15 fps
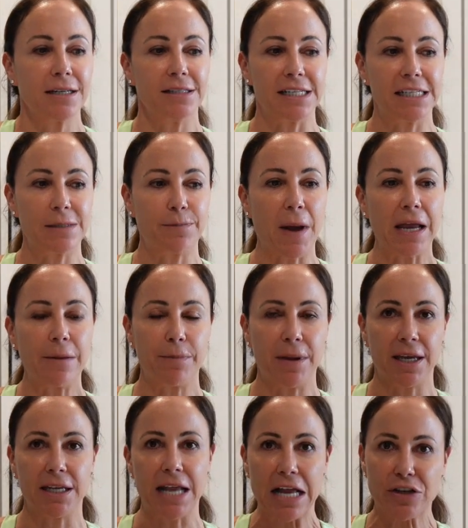despite
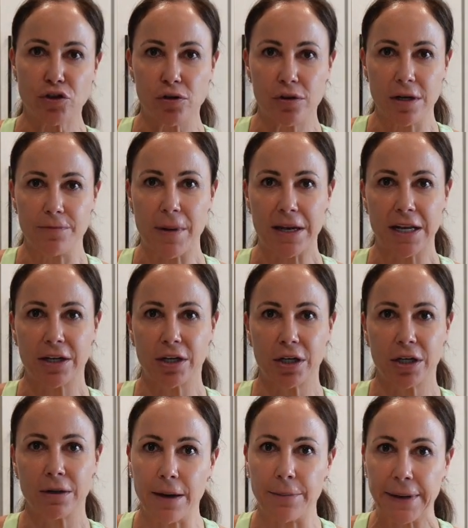being a natural
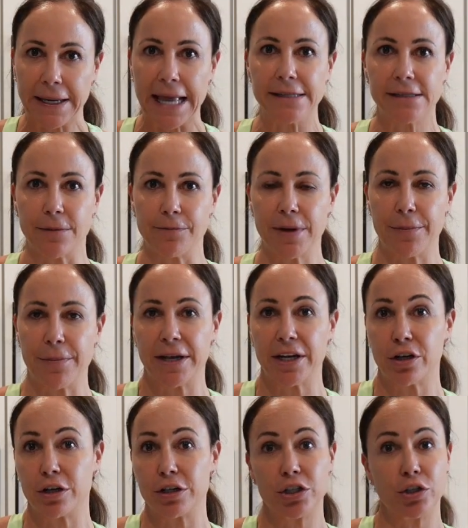competitor up against some
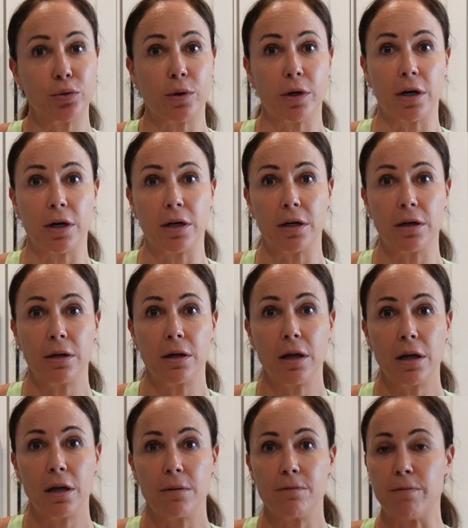competitors who are
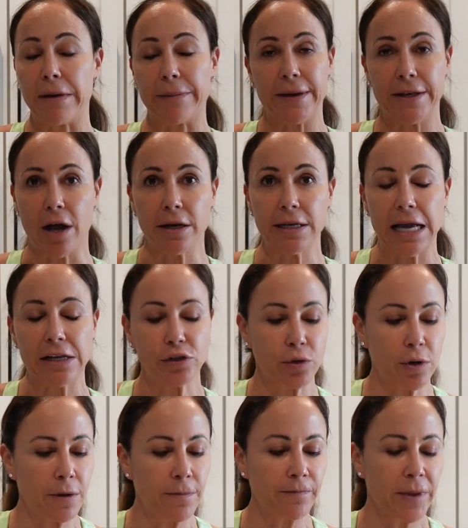maybe not
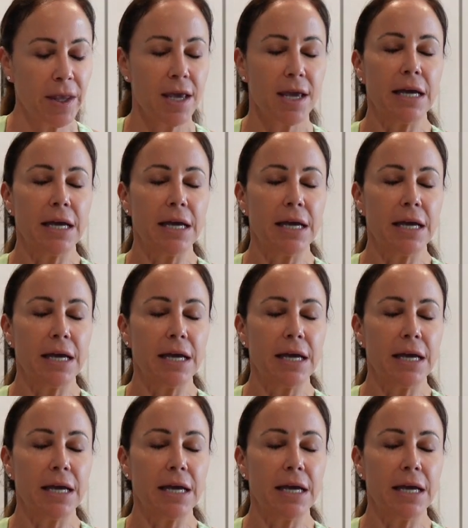natural.